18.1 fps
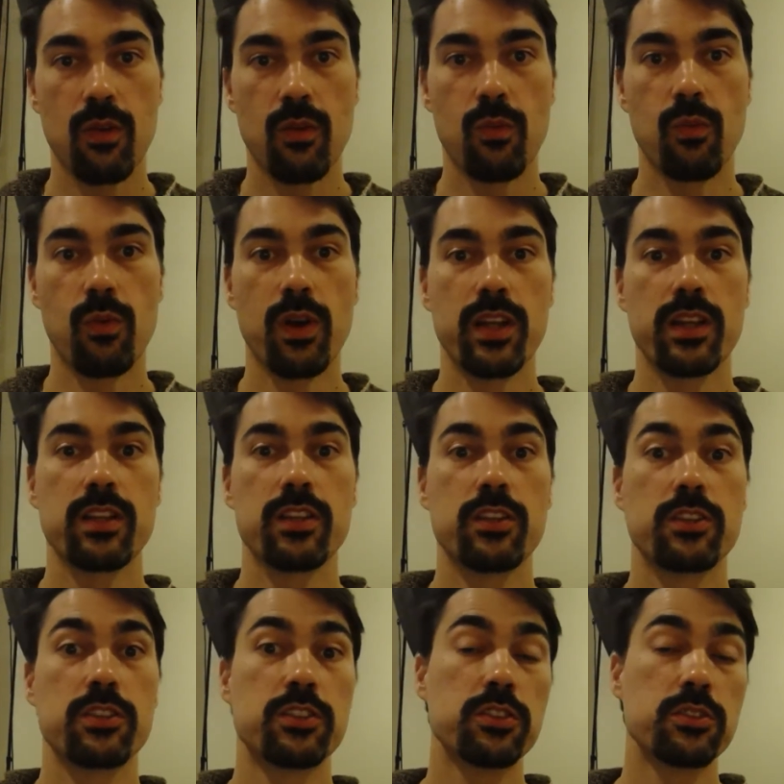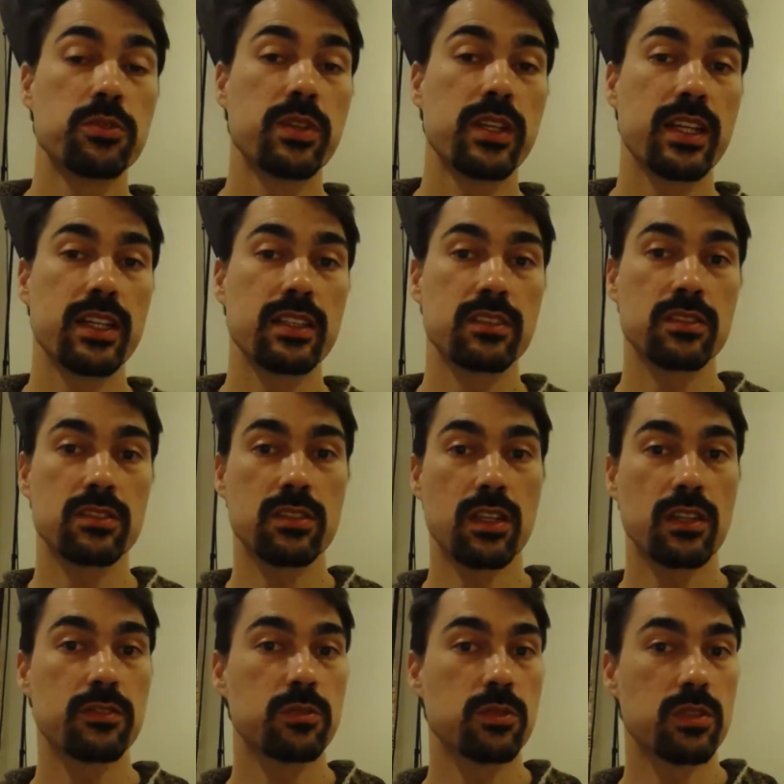what you're doing as a
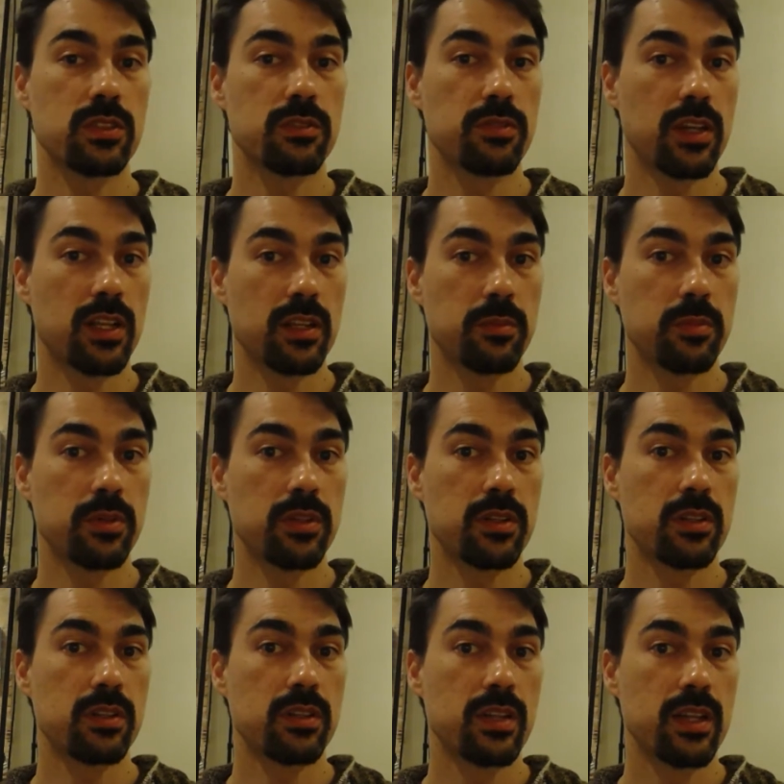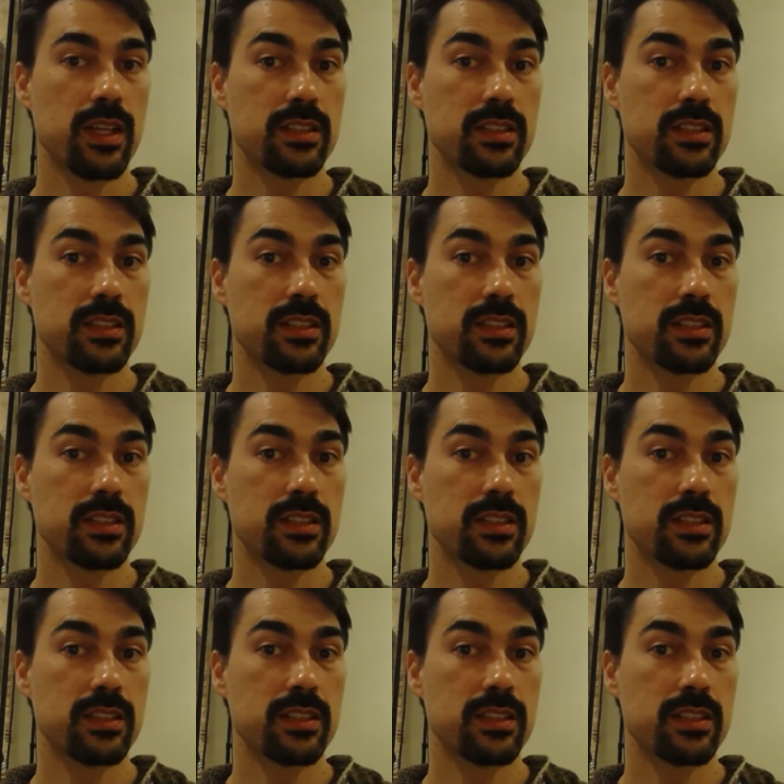software developer,